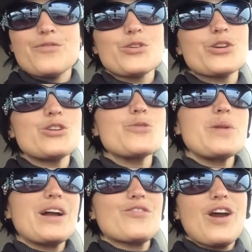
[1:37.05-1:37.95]
If you're going to do
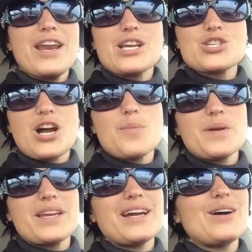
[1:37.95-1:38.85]
Black Friday
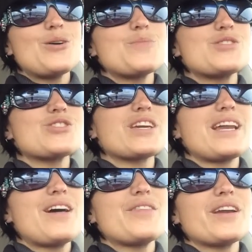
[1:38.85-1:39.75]
shopping, I hope that you
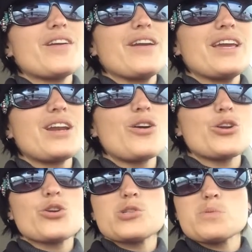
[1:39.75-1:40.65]
get out there and get all
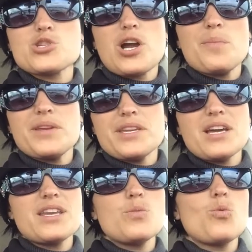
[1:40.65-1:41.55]
your Christmas shopping
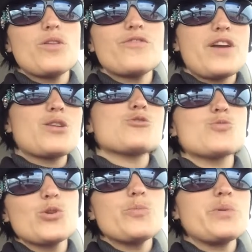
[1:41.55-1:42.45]
done in one fatal
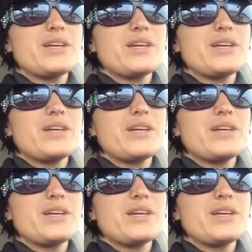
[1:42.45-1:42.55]
swoop.